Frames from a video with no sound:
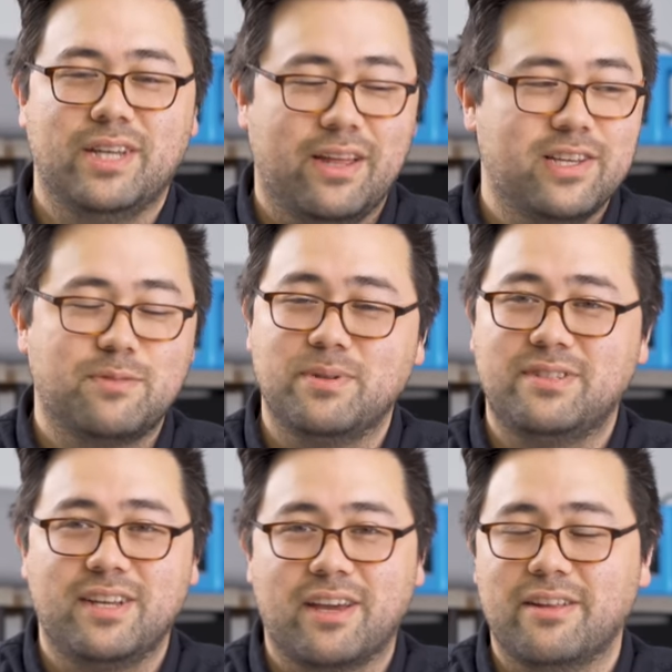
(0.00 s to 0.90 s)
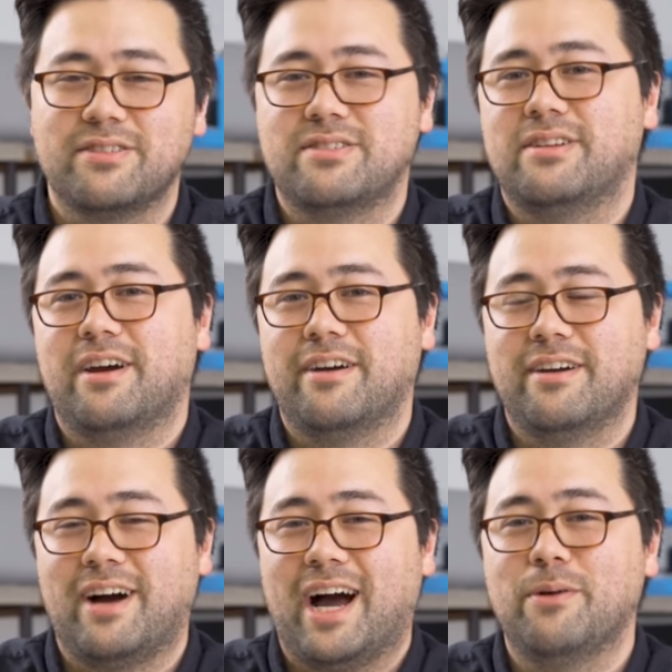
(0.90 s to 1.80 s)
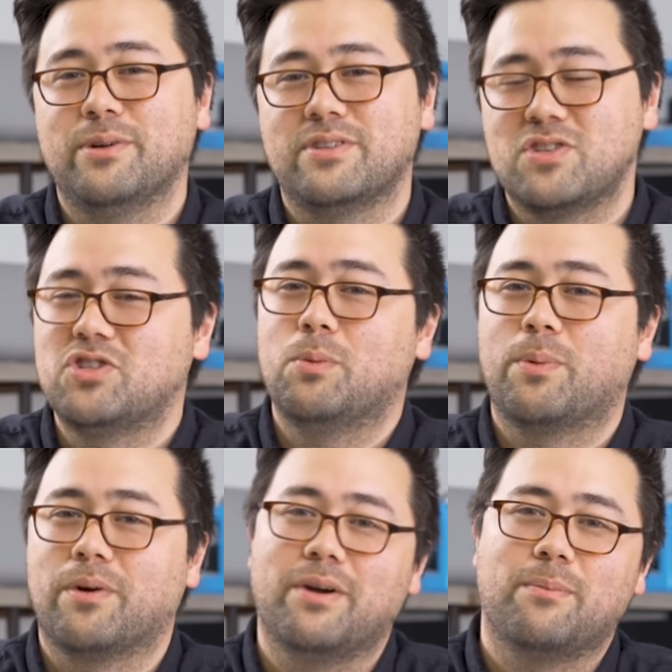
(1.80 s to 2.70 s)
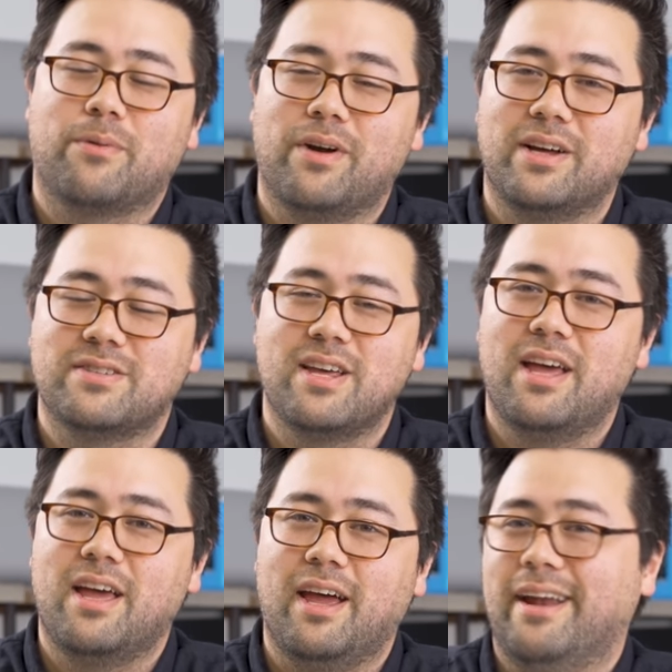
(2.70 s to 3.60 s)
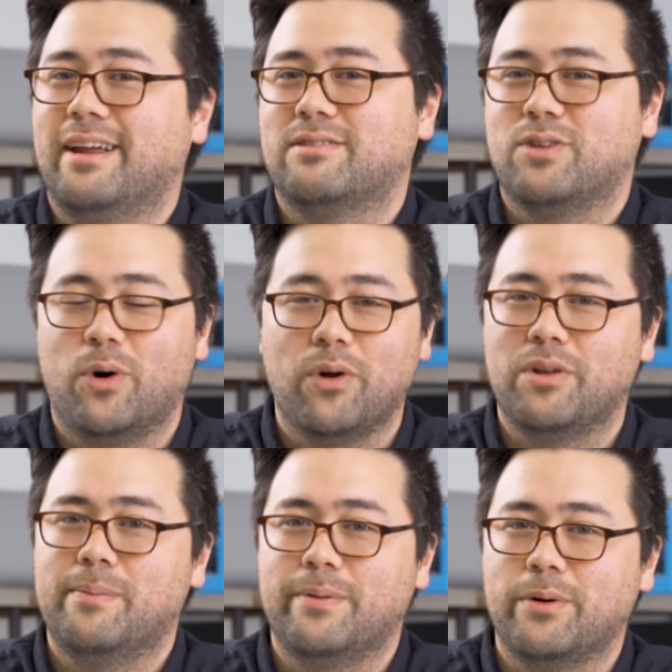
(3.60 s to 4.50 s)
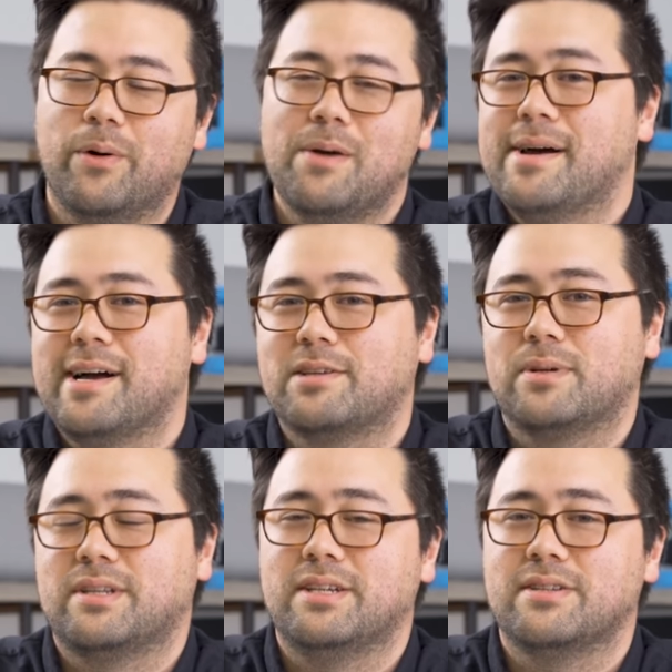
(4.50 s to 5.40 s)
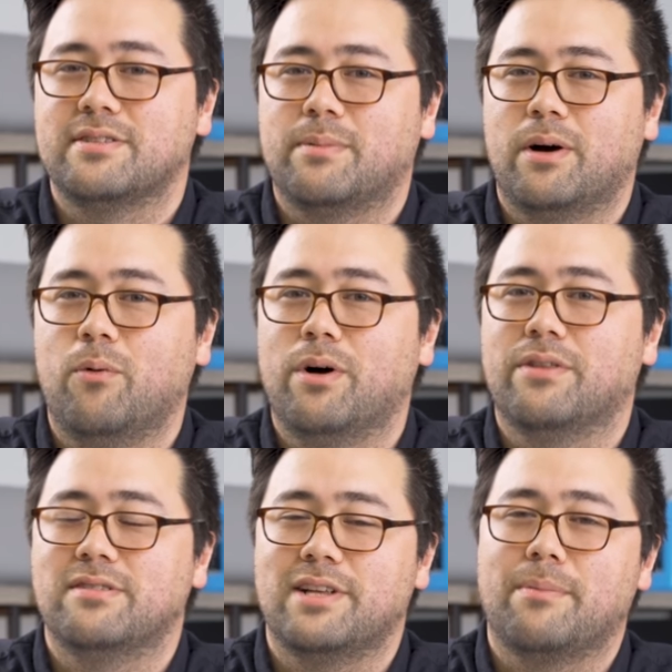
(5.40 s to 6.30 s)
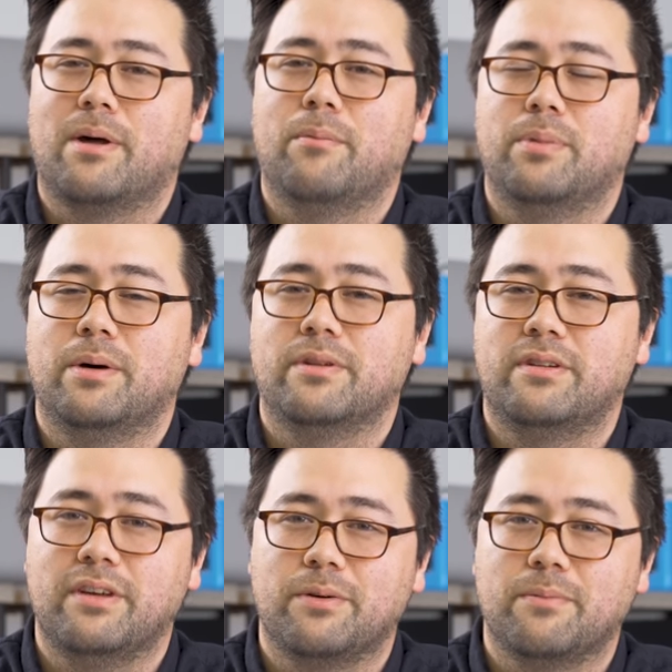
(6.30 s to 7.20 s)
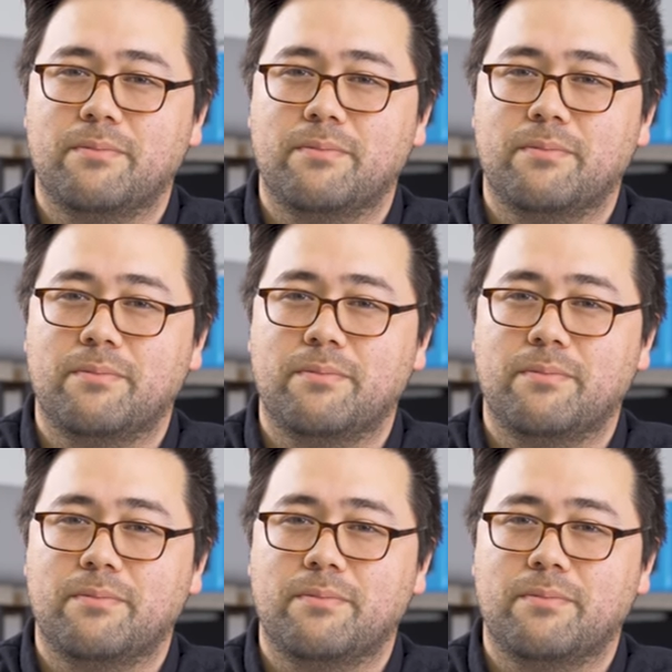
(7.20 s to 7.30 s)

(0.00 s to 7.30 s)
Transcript: in this particular scenario, I was super impressed, and it totally blew away my expectations about what this laptop would be able to do.